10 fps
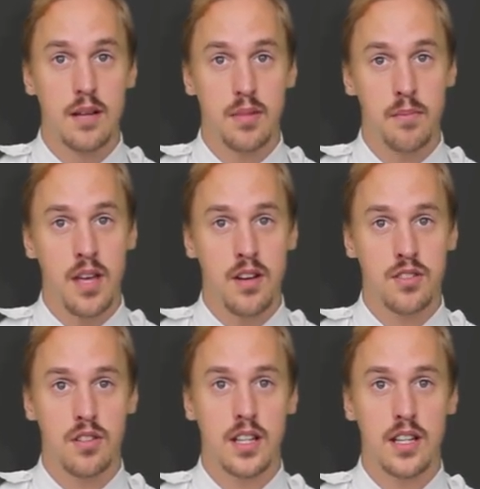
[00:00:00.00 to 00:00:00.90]
but may
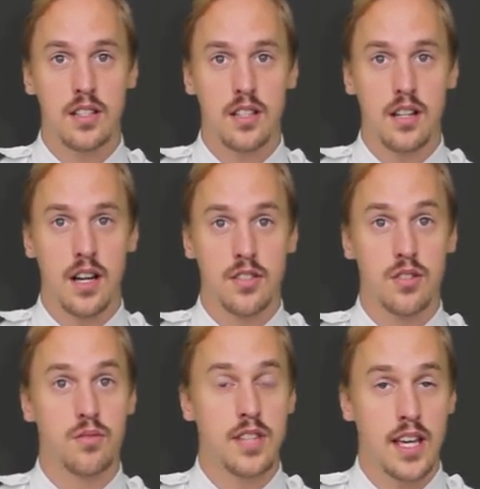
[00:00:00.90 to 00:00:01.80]
also lead uh,
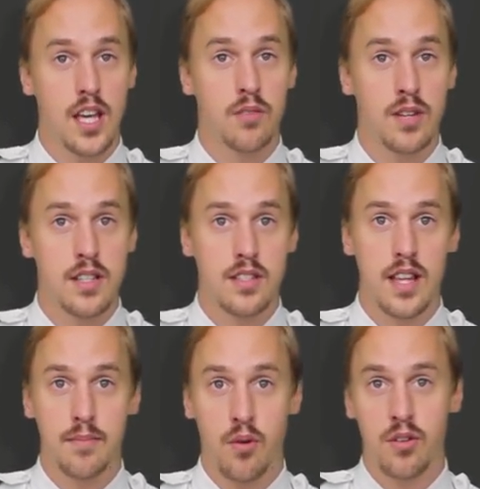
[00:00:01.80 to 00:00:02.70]
to taking risks
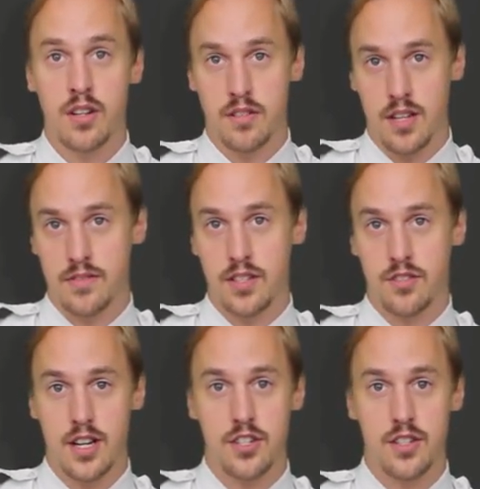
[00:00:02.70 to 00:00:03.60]
that border on self
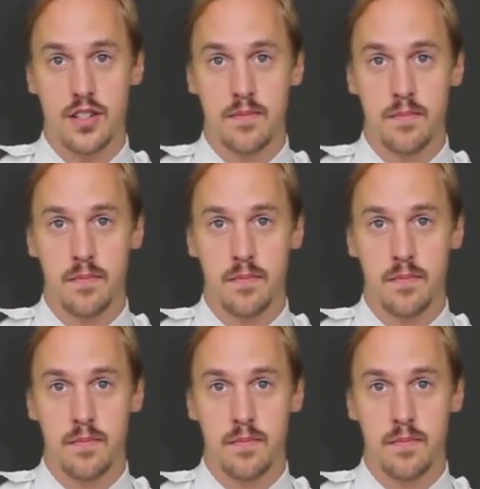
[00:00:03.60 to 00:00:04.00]
destruction.